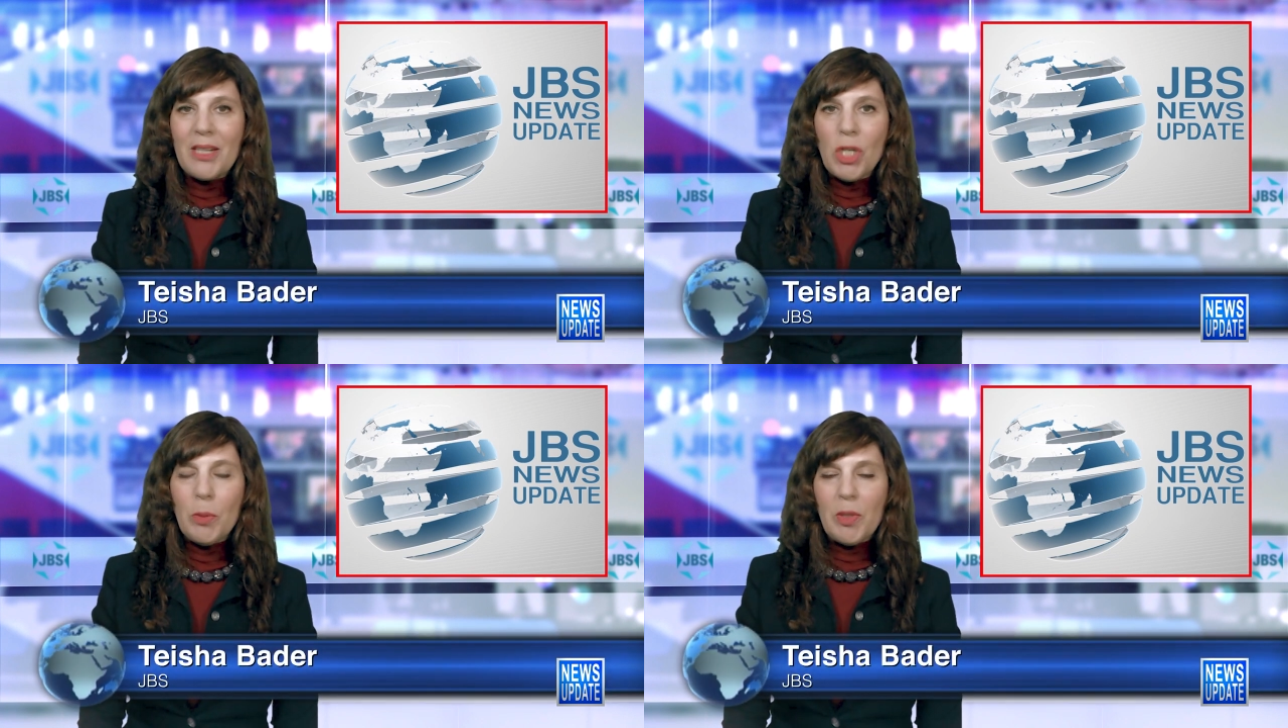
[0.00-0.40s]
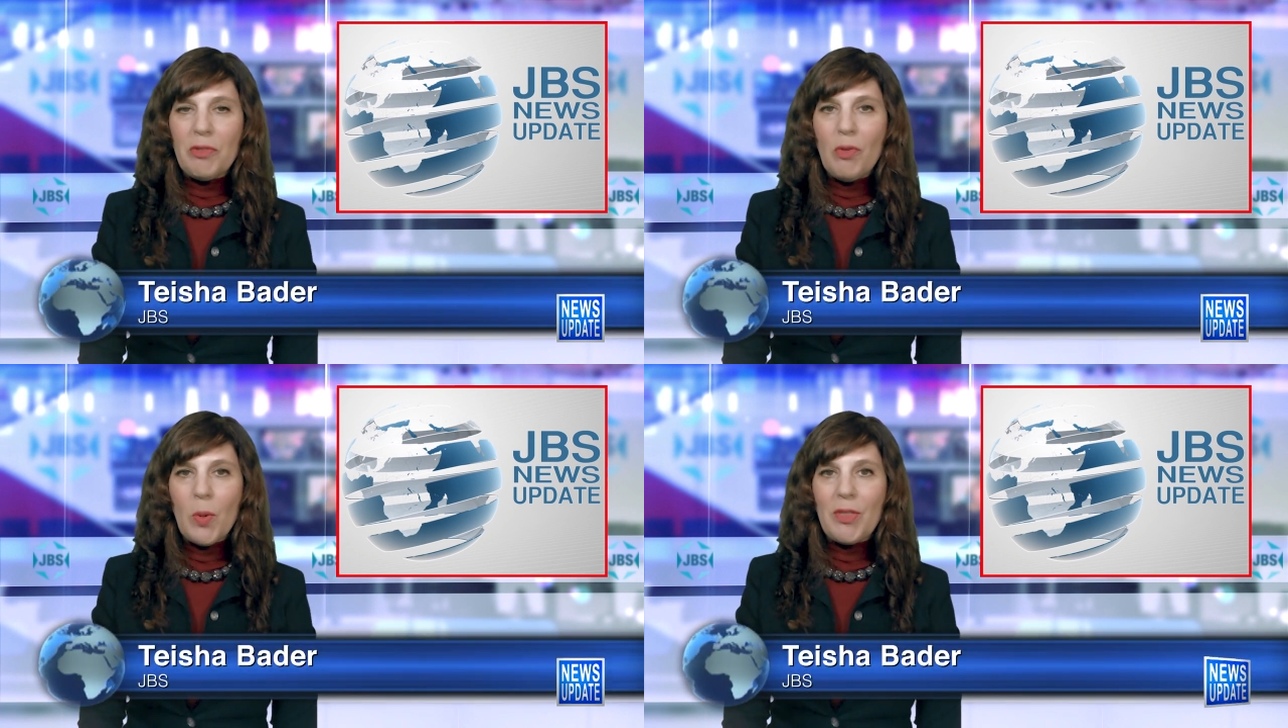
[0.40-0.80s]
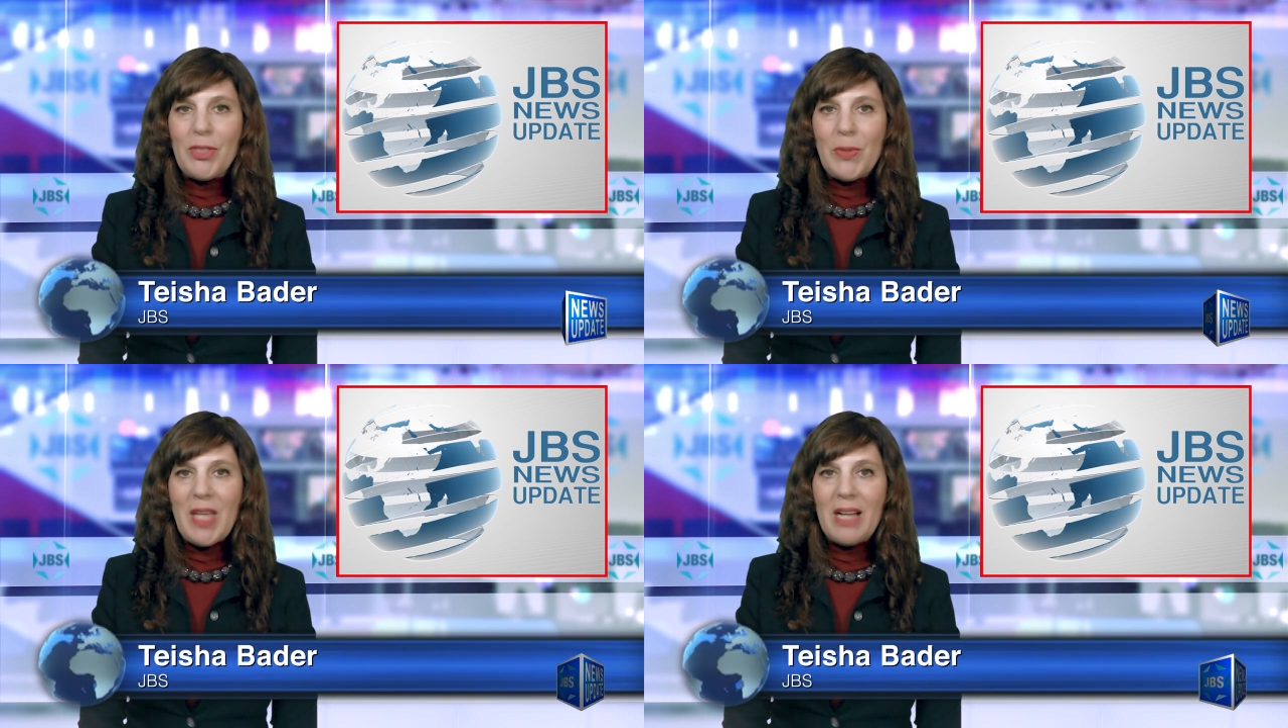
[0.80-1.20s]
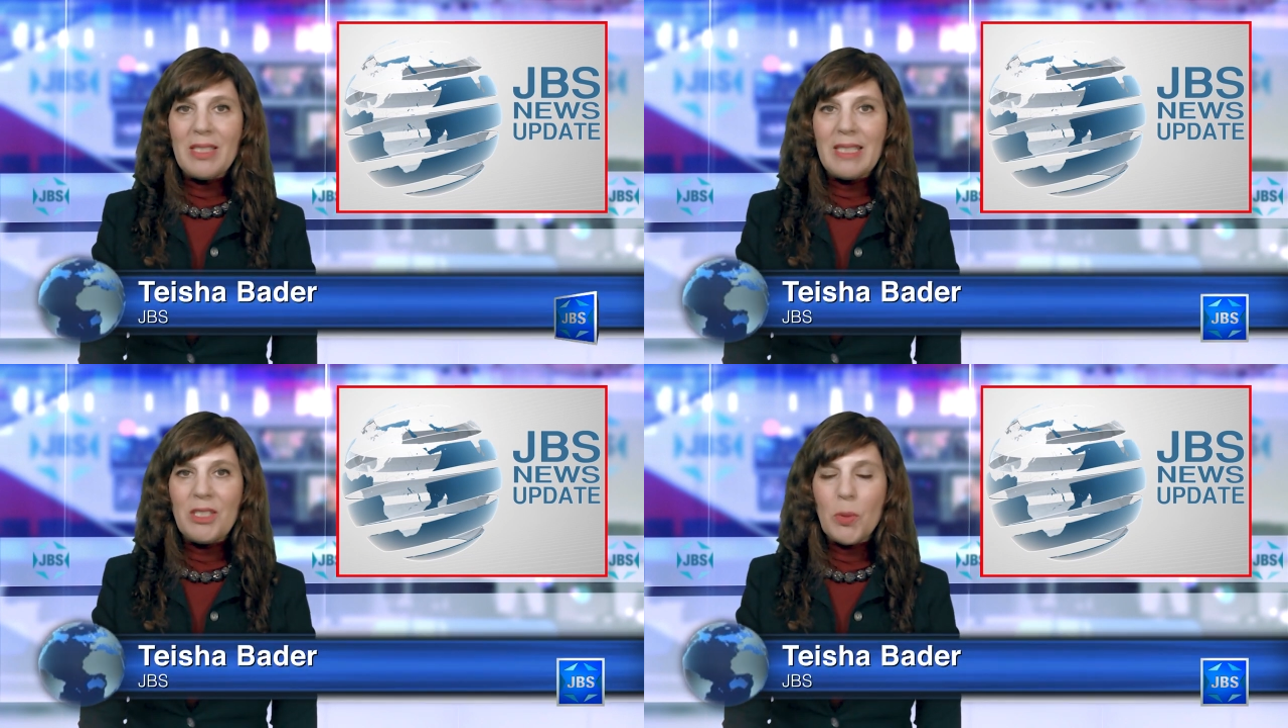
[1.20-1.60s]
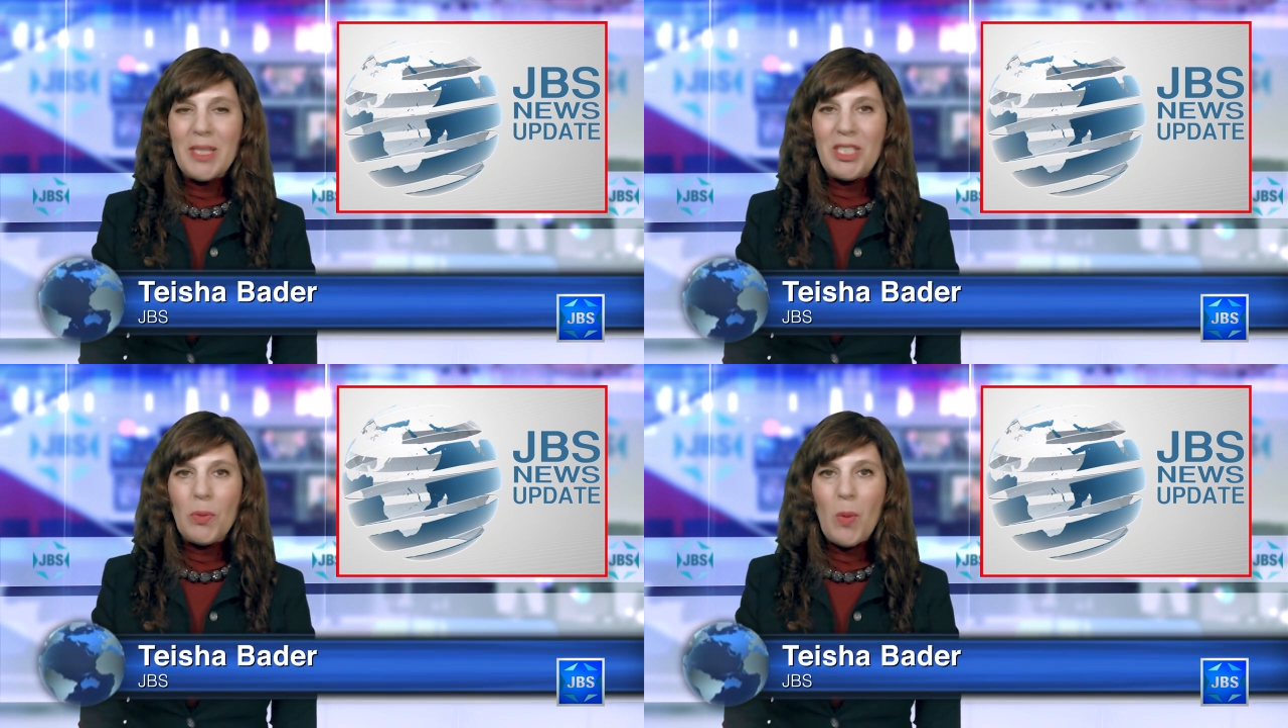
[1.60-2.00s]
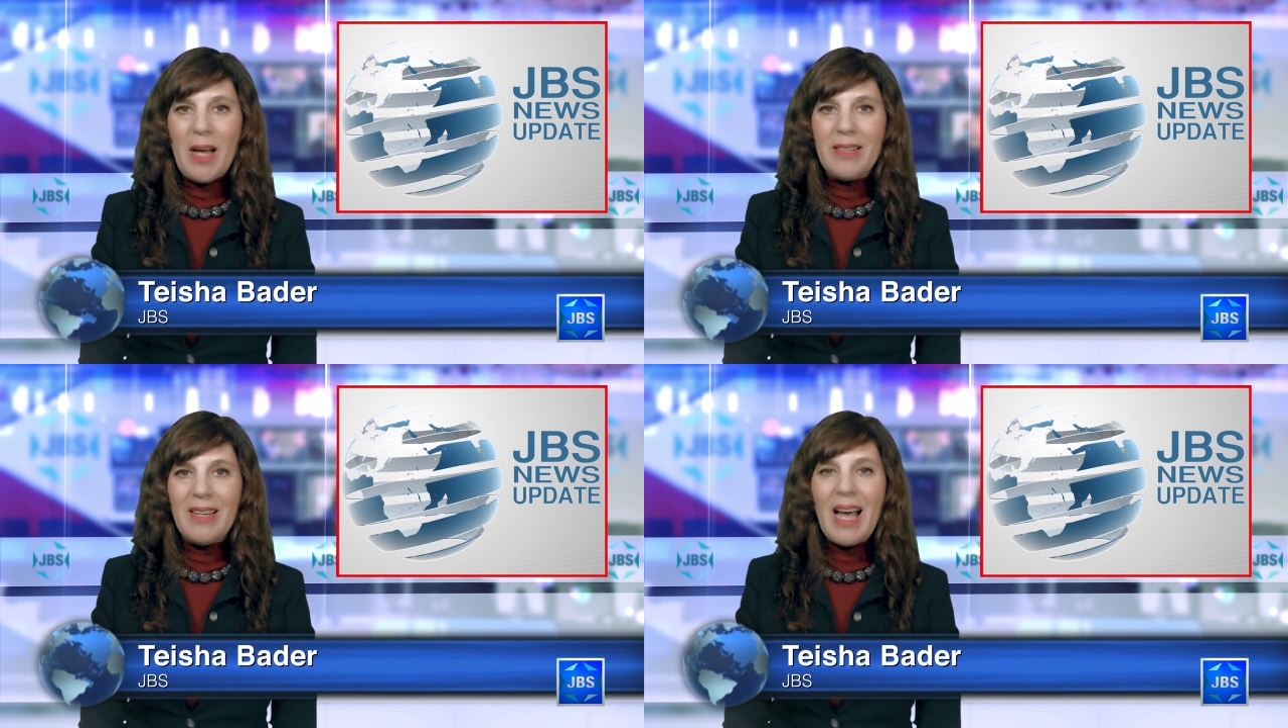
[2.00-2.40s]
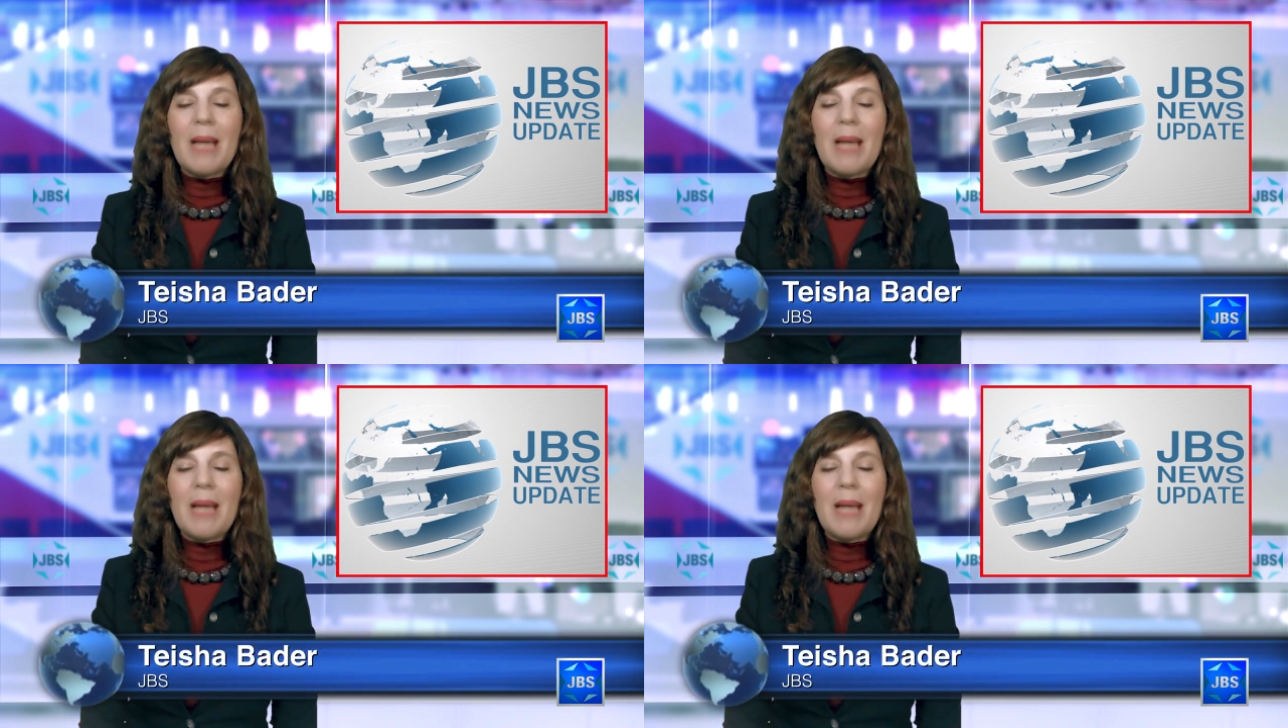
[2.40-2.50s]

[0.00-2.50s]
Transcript: October the 4th, 2021.